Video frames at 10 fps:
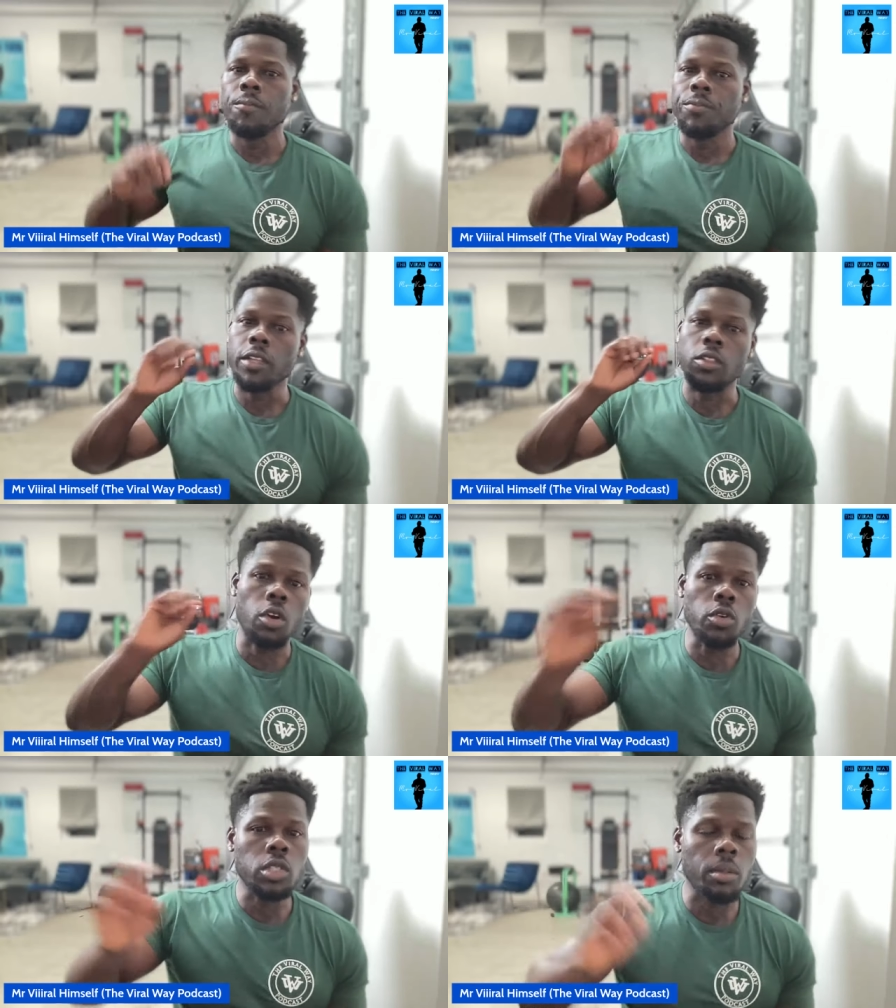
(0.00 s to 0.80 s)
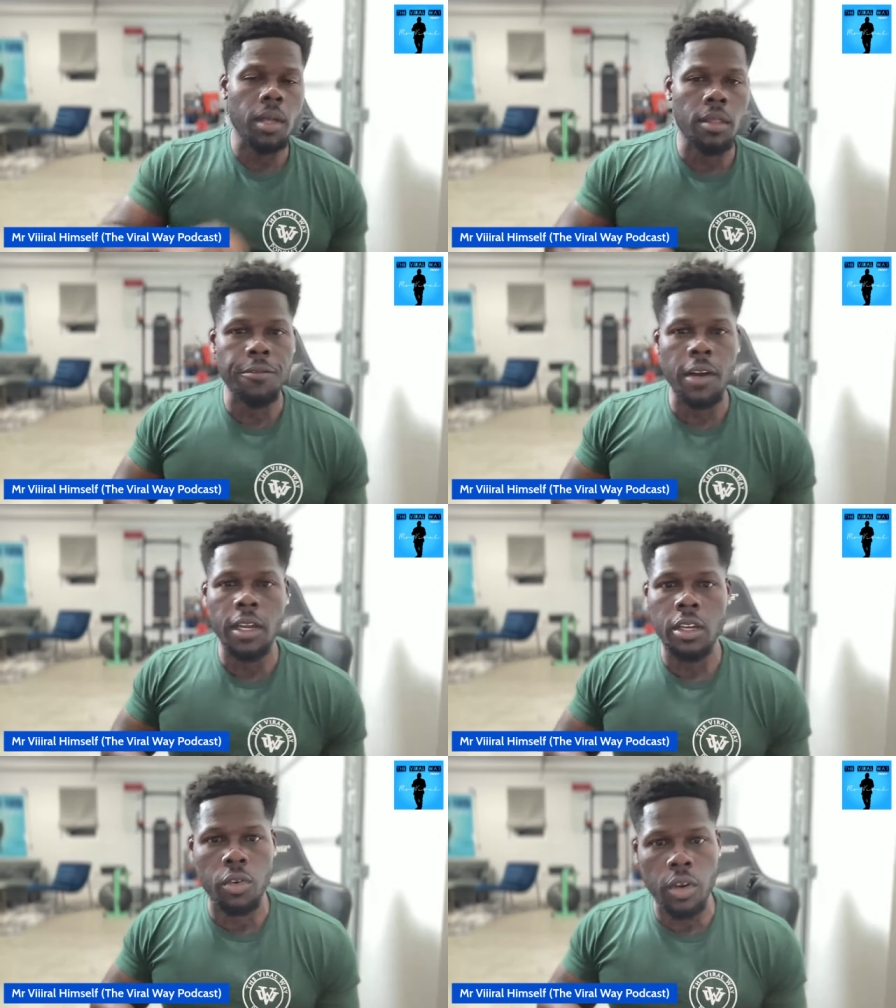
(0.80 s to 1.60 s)
They throw you some
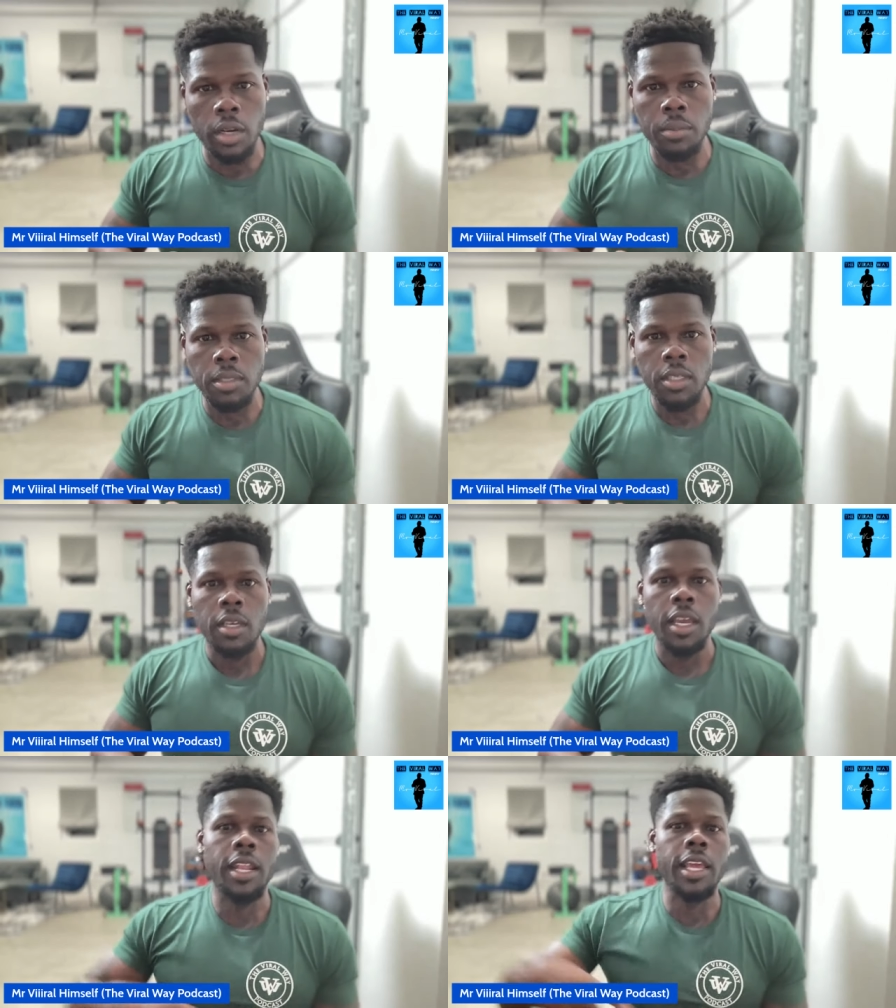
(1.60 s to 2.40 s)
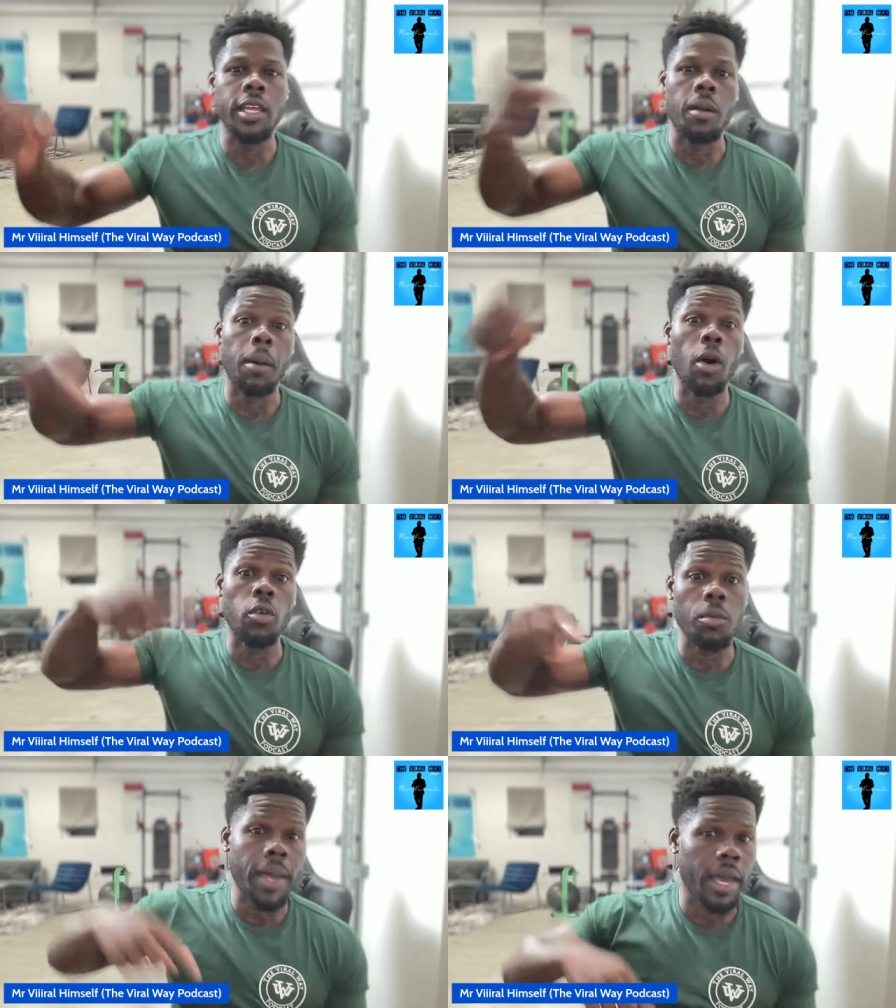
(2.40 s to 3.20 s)
motherfucking crumbs and they get a
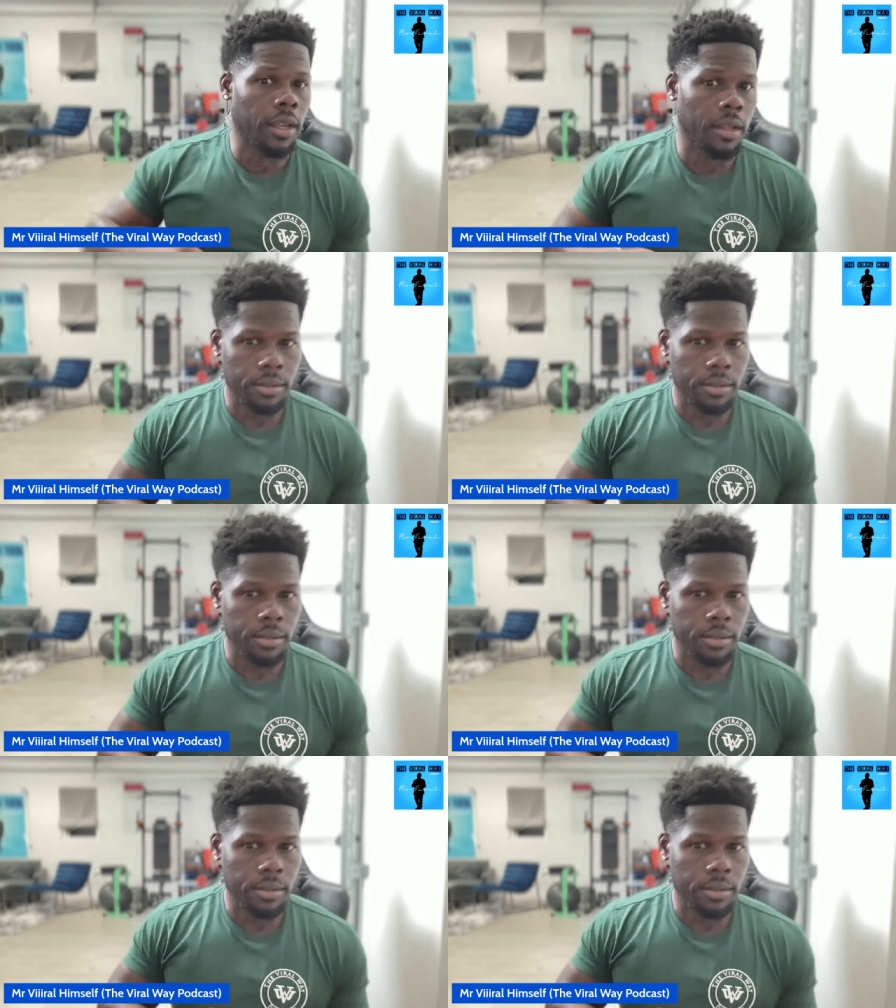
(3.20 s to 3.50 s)
boulder back.